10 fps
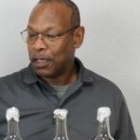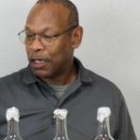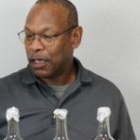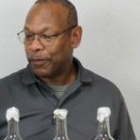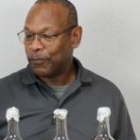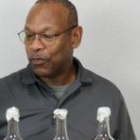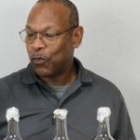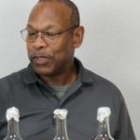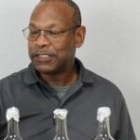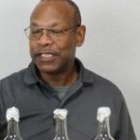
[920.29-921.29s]
The
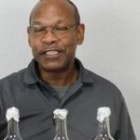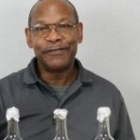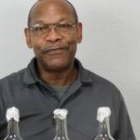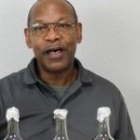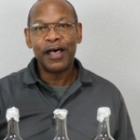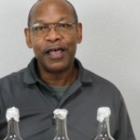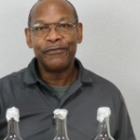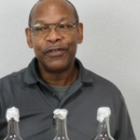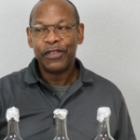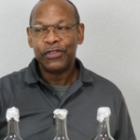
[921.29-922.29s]

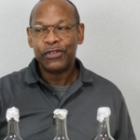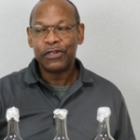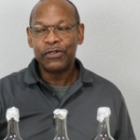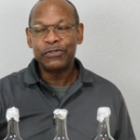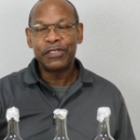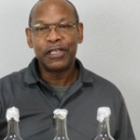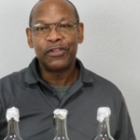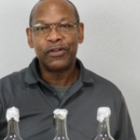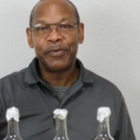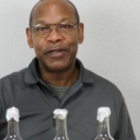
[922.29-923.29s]
165, you're losing a
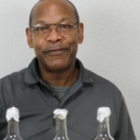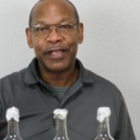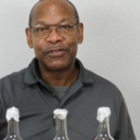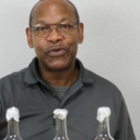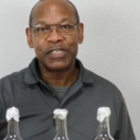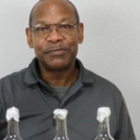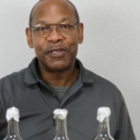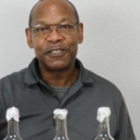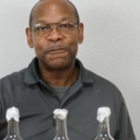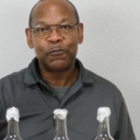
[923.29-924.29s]
little bit of that
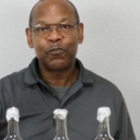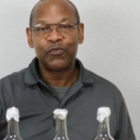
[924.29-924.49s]
crispness.